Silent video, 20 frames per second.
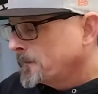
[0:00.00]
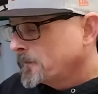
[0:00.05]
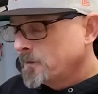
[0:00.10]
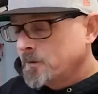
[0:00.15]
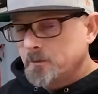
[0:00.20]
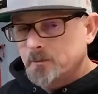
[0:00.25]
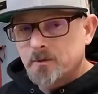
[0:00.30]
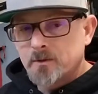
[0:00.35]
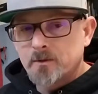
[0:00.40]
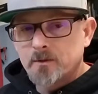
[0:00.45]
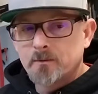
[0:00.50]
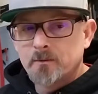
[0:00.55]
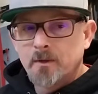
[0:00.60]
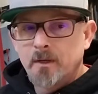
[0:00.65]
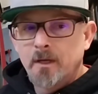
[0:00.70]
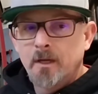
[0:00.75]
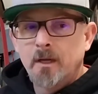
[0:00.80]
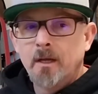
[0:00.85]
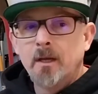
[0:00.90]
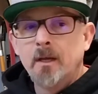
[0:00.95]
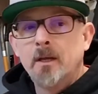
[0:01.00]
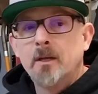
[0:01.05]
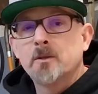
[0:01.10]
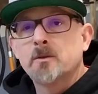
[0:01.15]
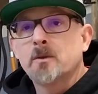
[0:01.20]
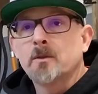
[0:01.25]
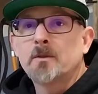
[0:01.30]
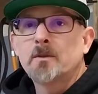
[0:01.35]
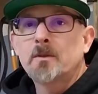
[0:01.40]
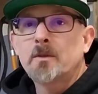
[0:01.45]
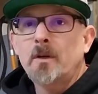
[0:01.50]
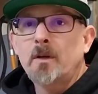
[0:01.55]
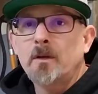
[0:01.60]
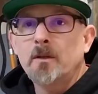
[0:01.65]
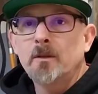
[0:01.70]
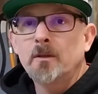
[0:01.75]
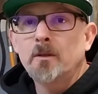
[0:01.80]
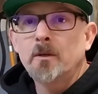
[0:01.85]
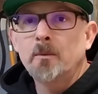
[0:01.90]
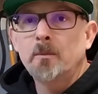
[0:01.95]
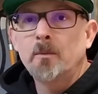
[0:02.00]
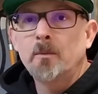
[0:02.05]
Oops. So let's talk a little